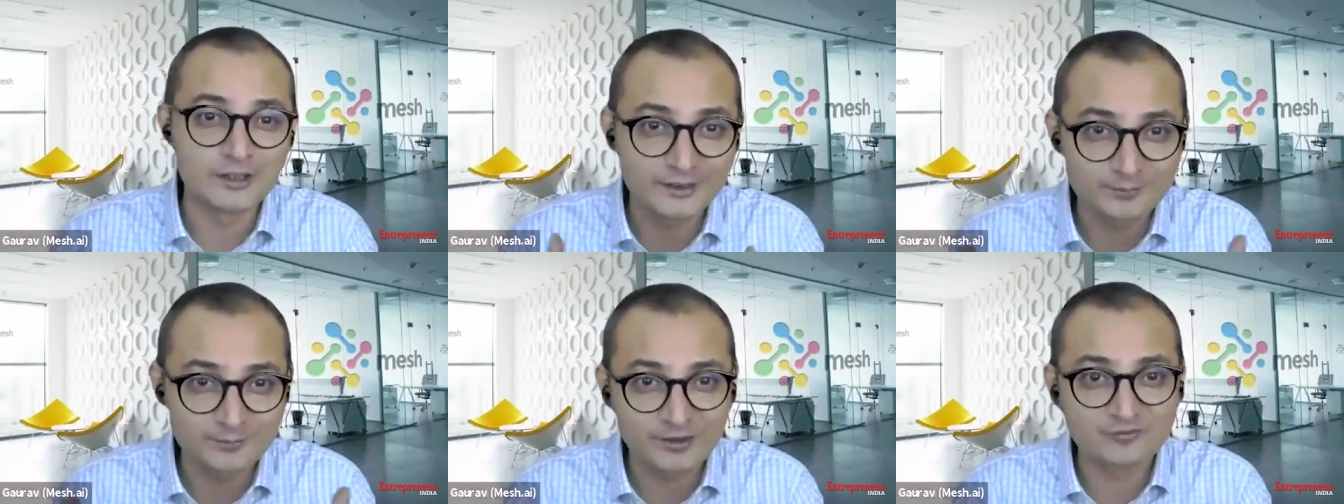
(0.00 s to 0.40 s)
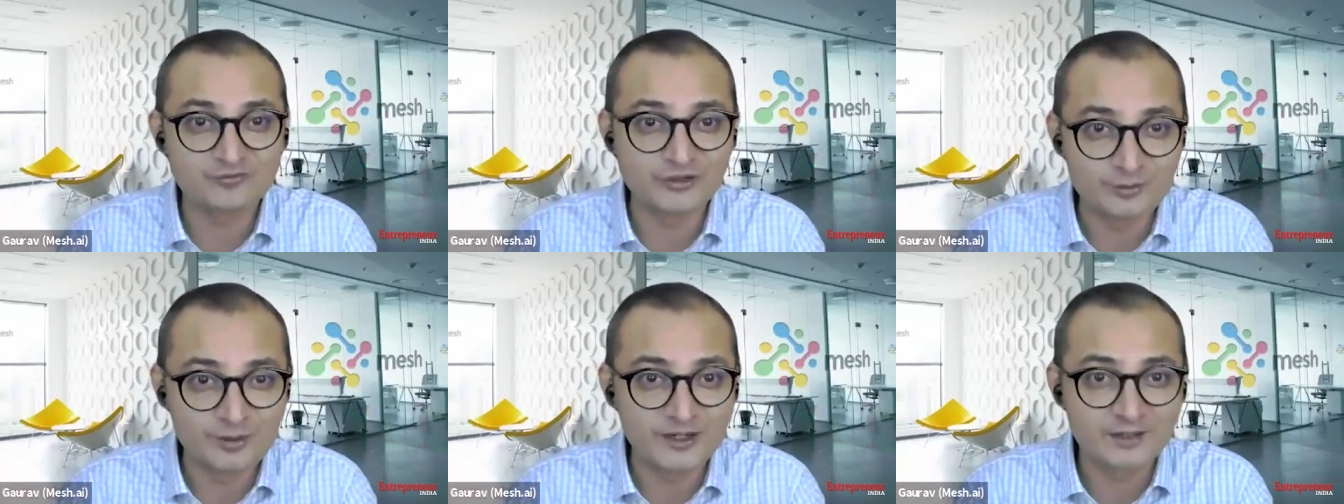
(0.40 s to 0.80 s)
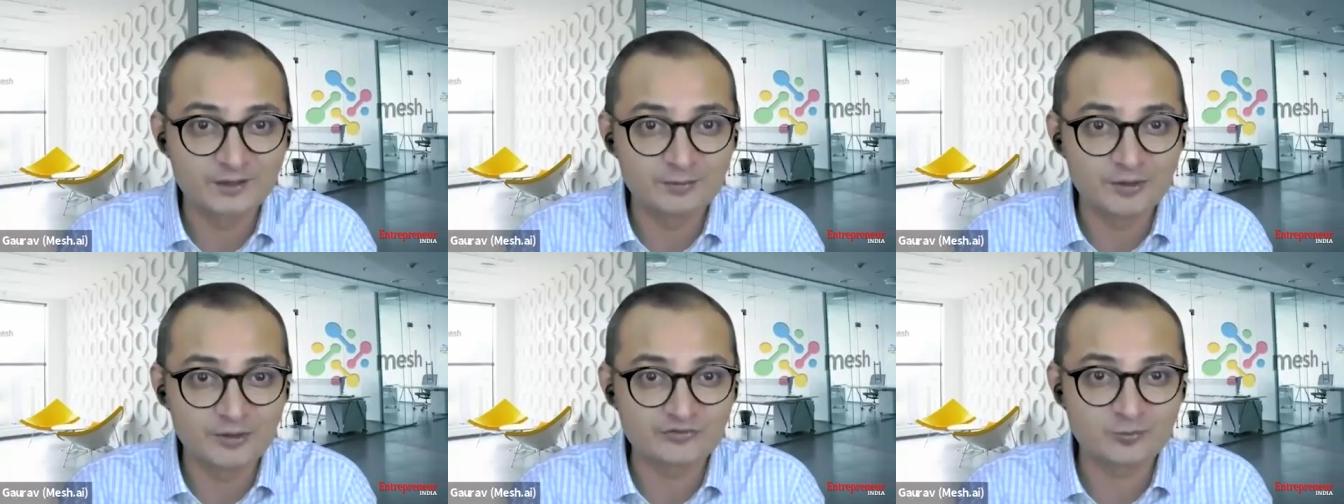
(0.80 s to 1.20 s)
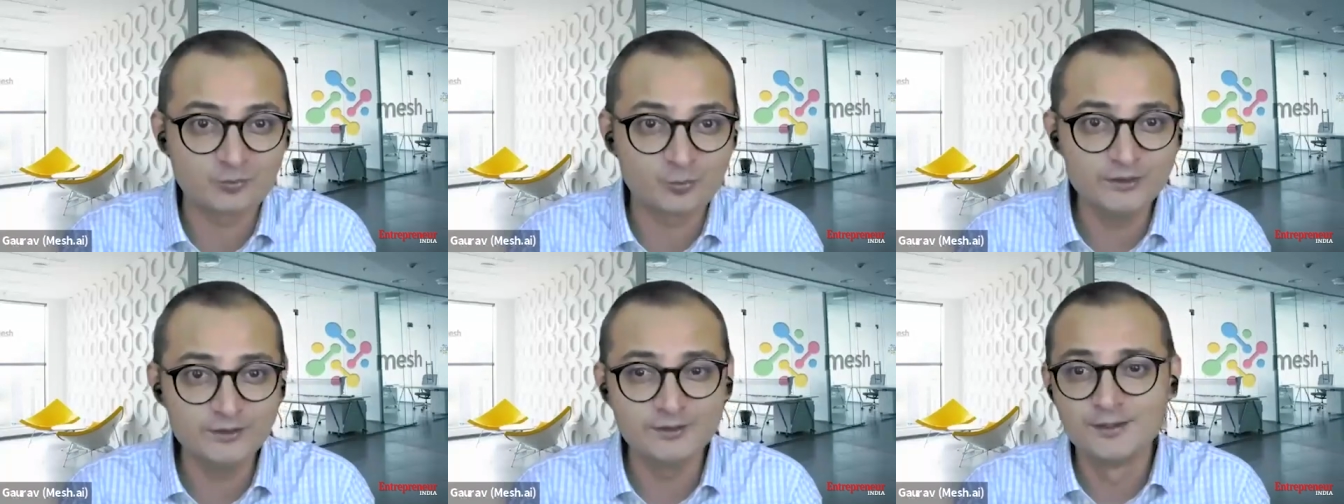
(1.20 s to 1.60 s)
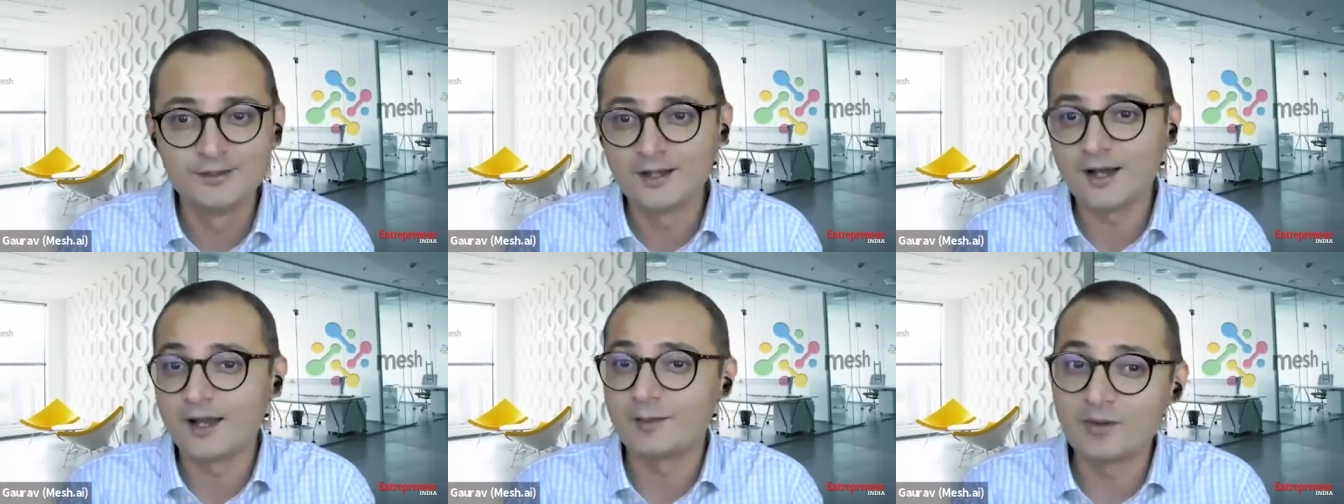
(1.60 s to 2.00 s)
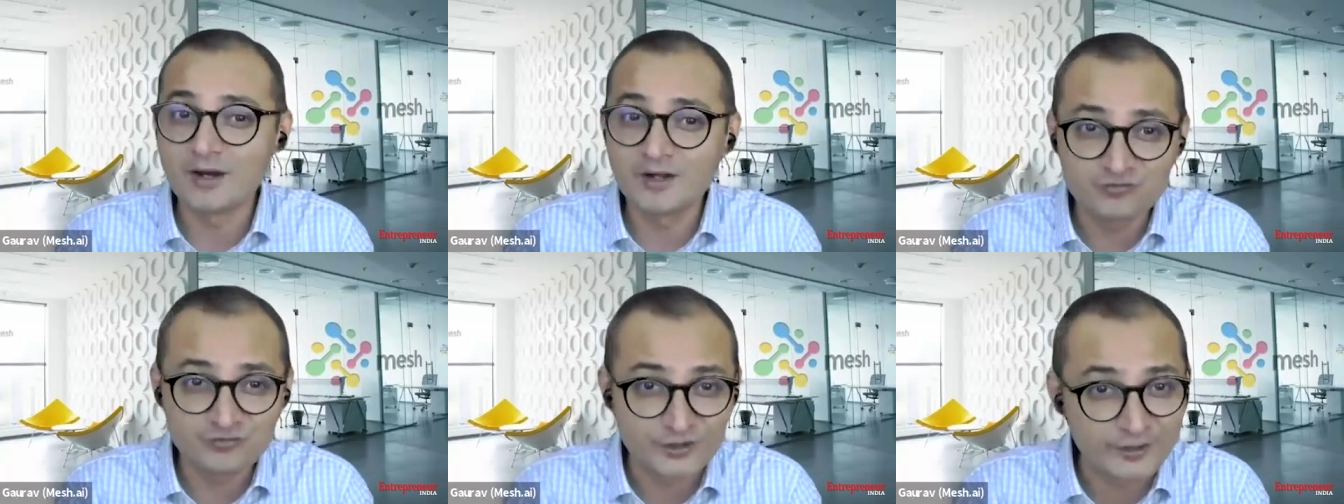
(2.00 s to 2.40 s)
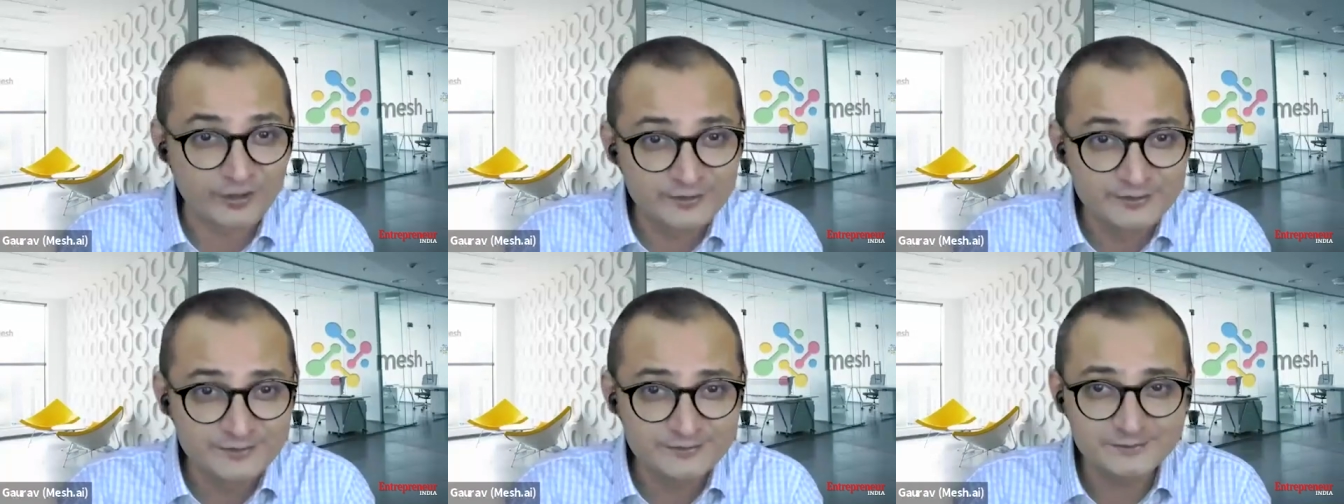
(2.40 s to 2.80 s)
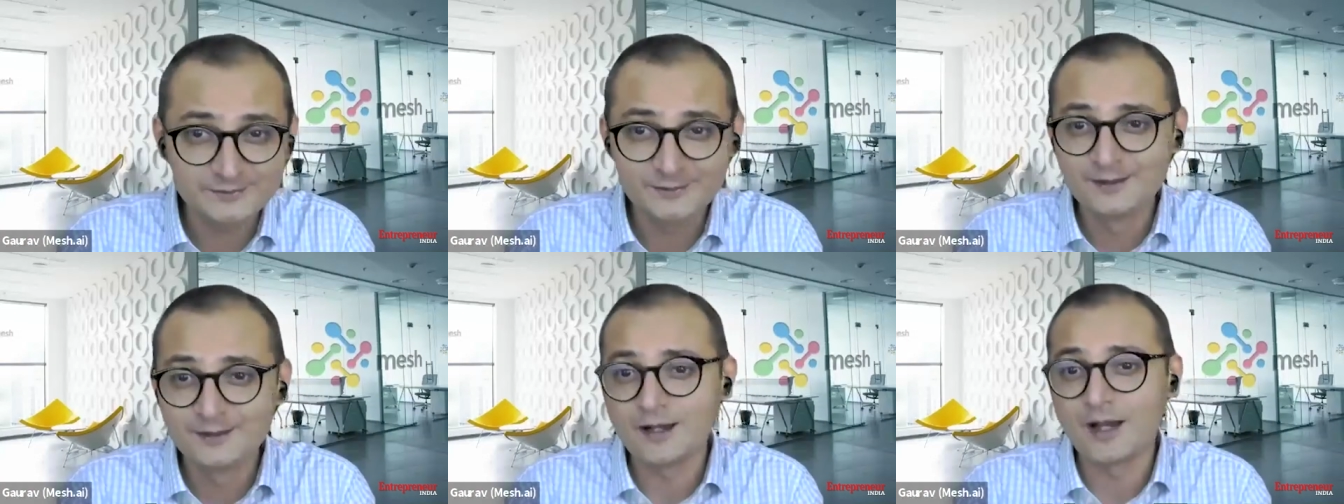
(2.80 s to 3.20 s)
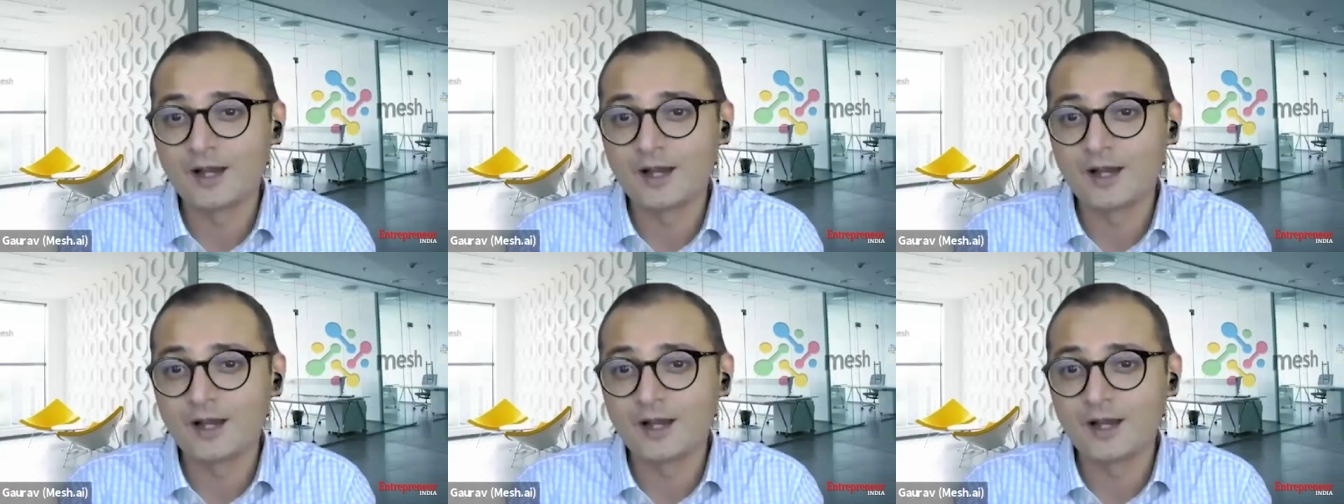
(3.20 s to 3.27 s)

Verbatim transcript: to collect my feedback about someone, I might forget it.